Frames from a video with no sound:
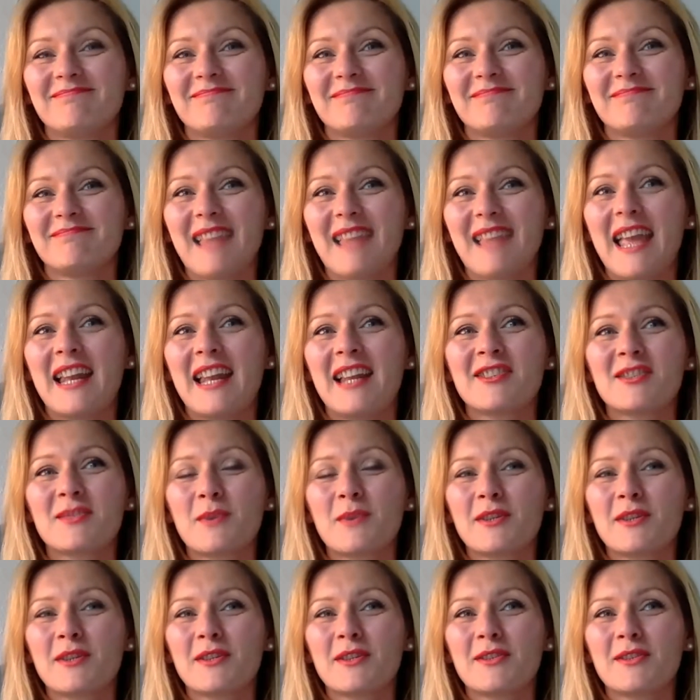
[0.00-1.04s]
and I just
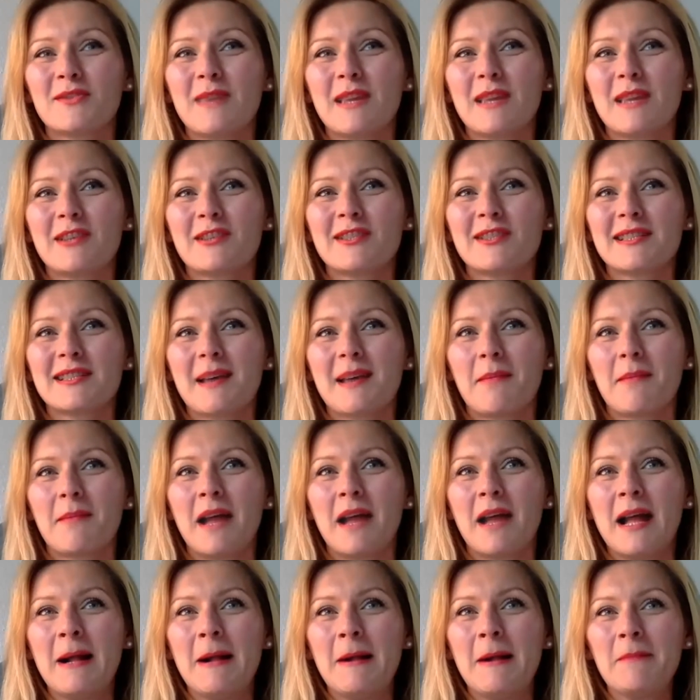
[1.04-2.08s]
wanted to mention some
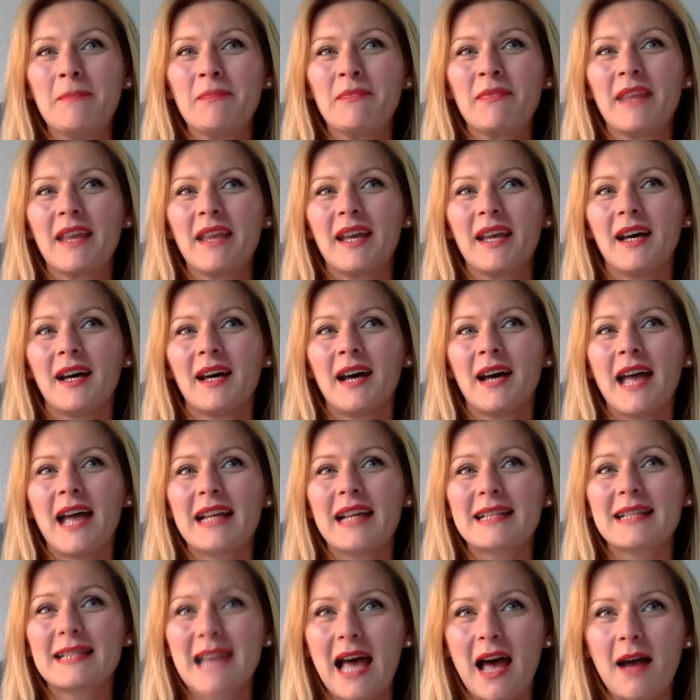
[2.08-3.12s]

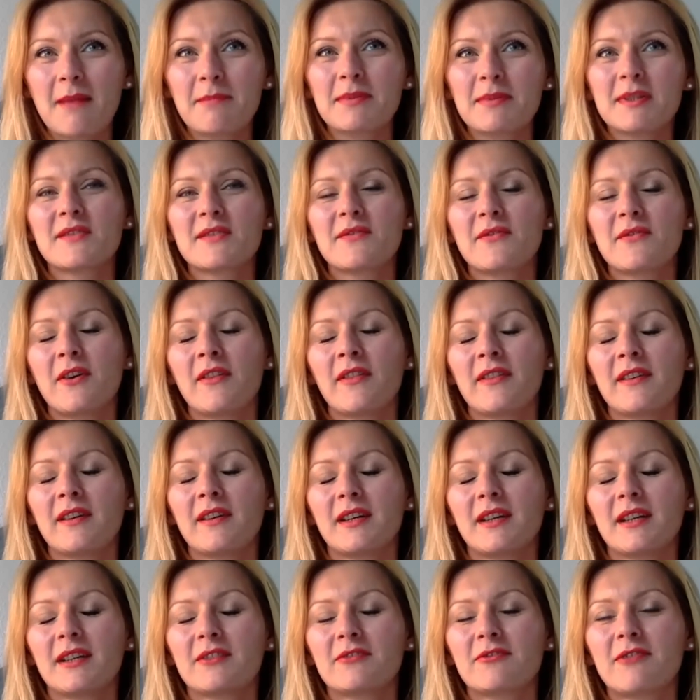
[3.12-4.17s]
examples from
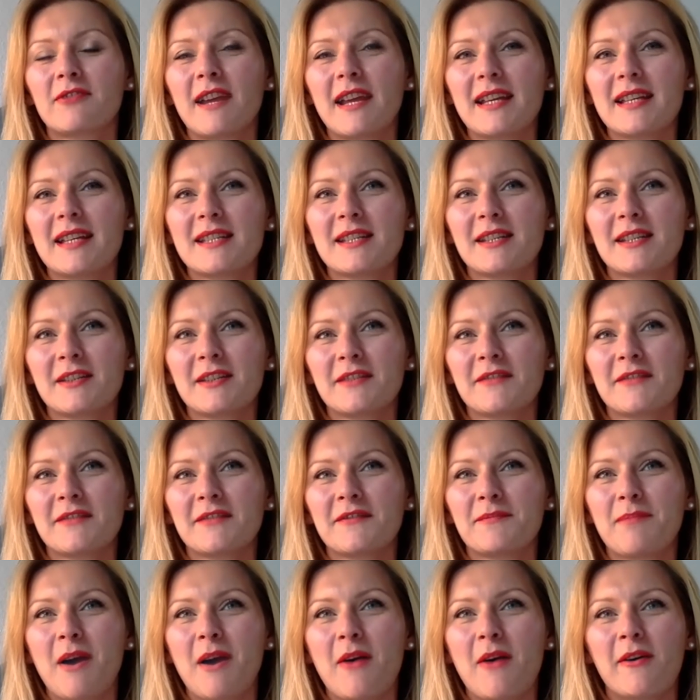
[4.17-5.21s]
the creative
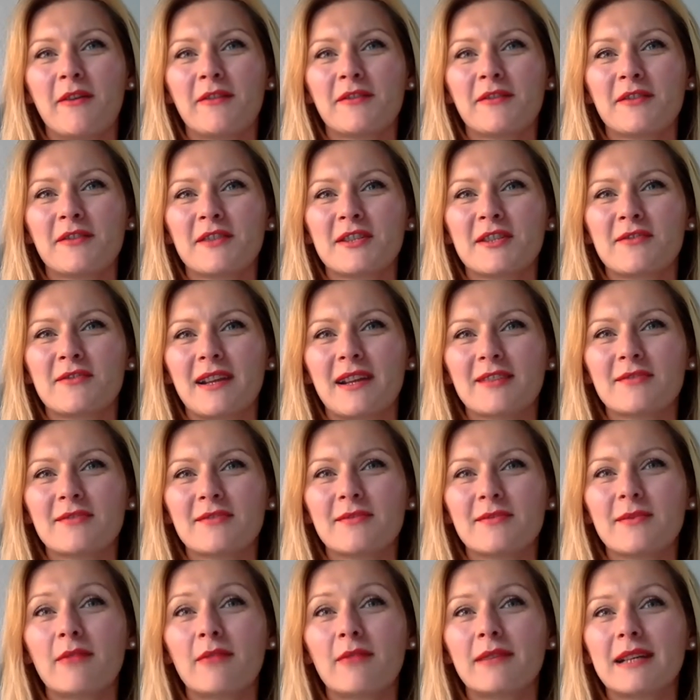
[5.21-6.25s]
power of destruction
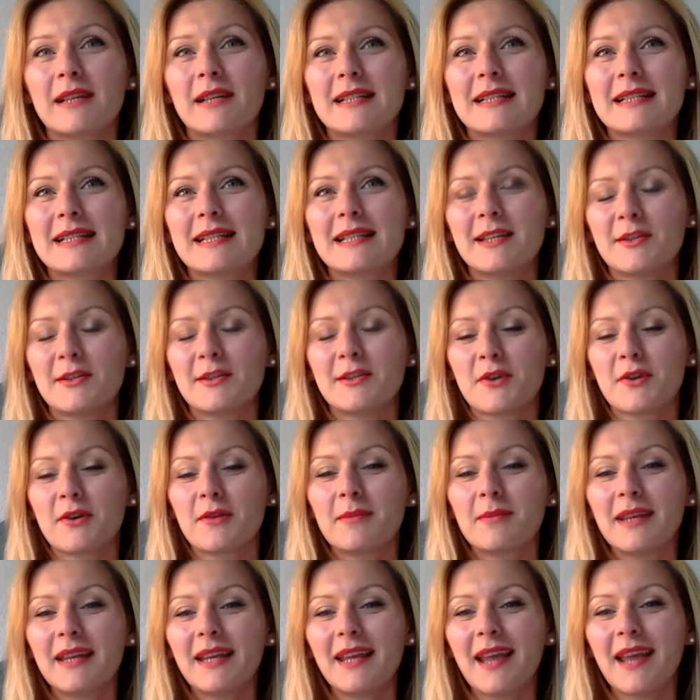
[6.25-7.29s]
we already see in
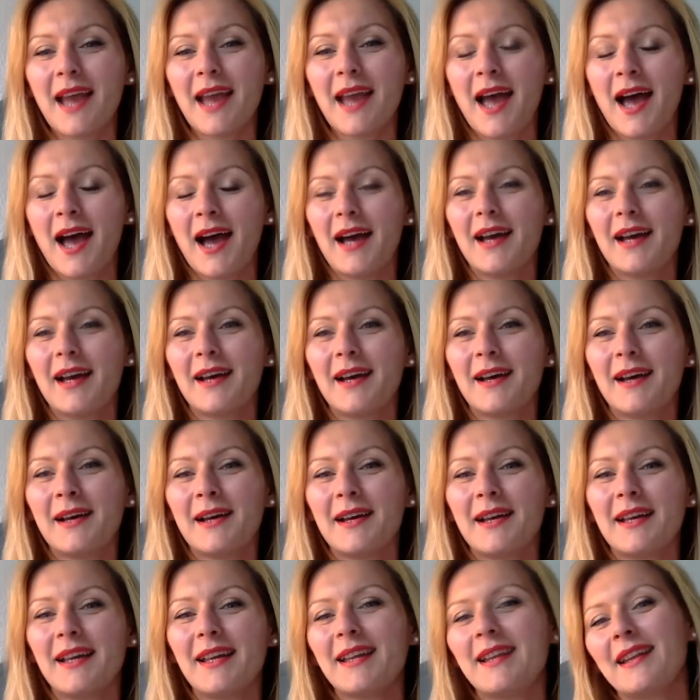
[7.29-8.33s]
Germany.
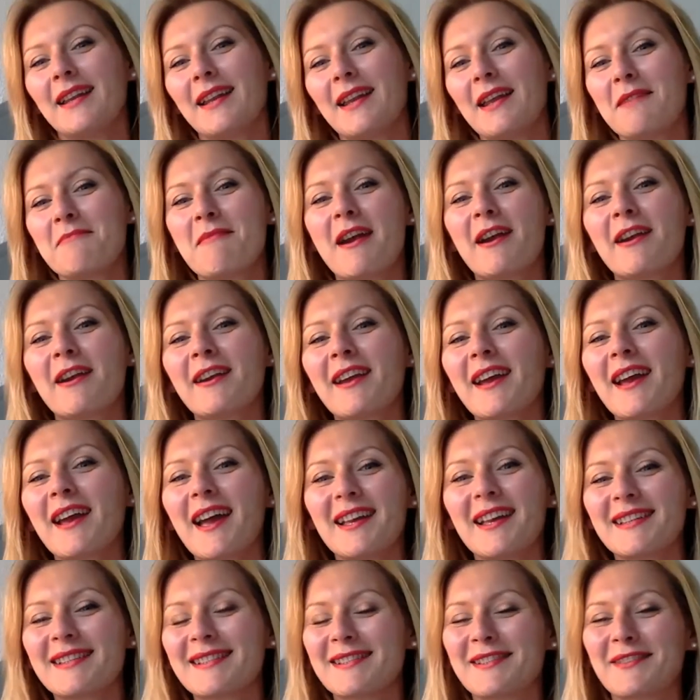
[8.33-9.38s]
In America,
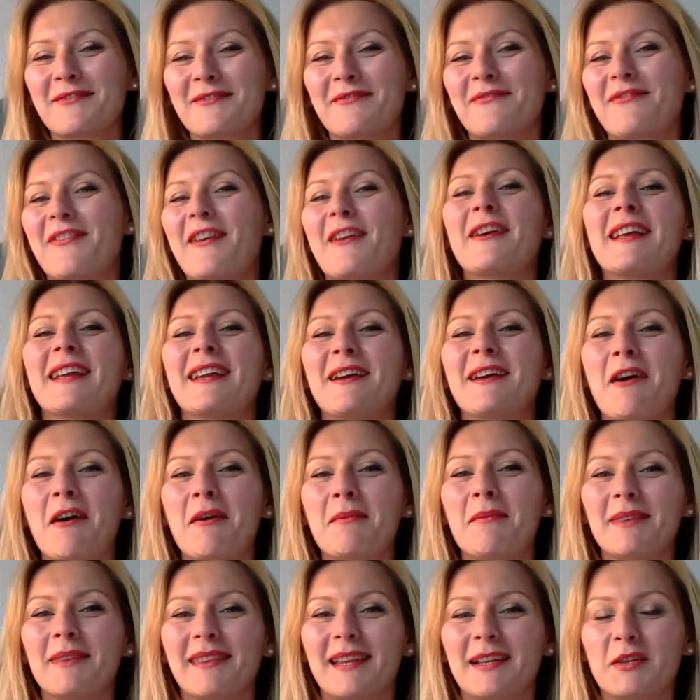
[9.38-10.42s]
it's very
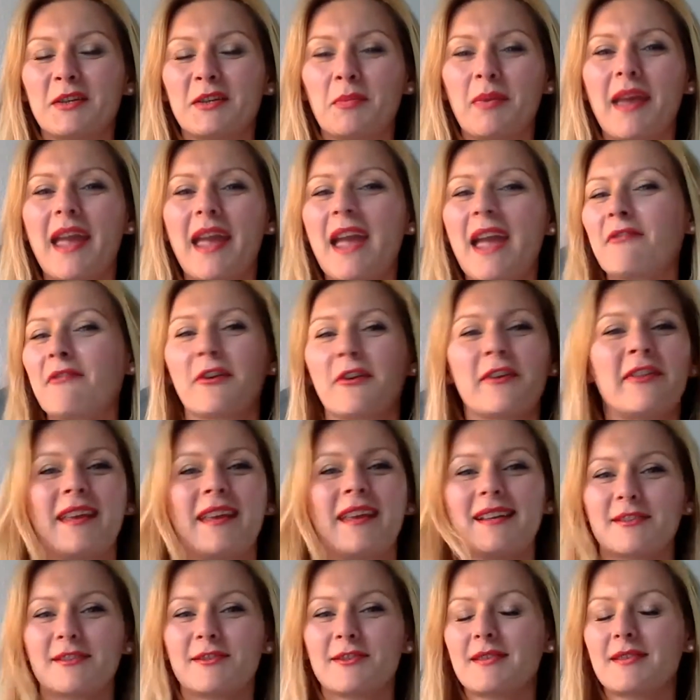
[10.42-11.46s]
common that you pay
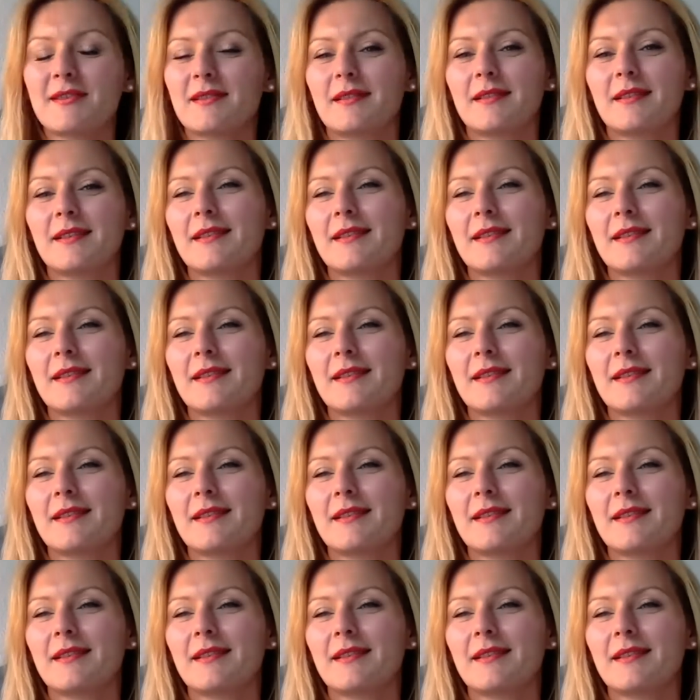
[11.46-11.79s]
everything, just